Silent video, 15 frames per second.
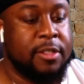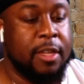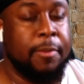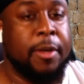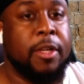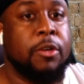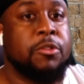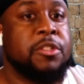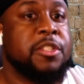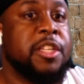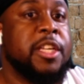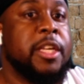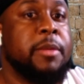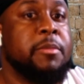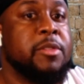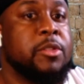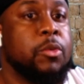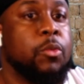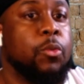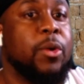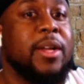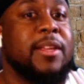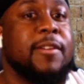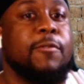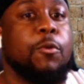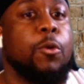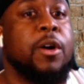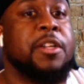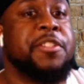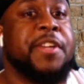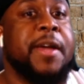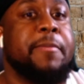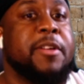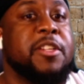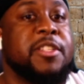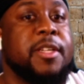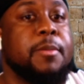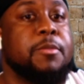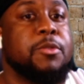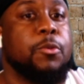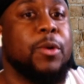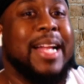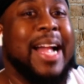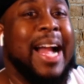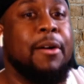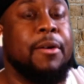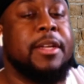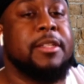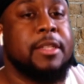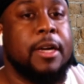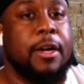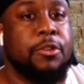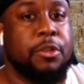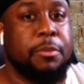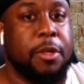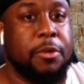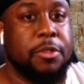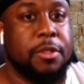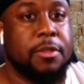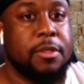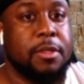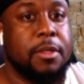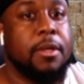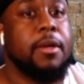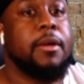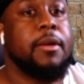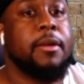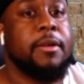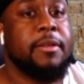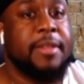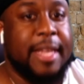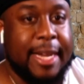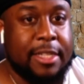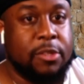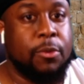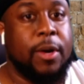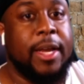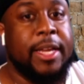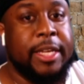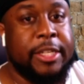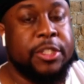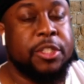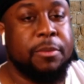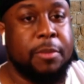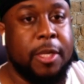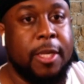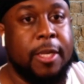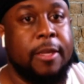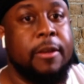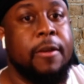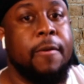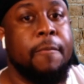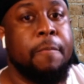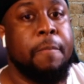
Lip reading: some of those teams wouldn't have won championships without his contributions. That's why he should be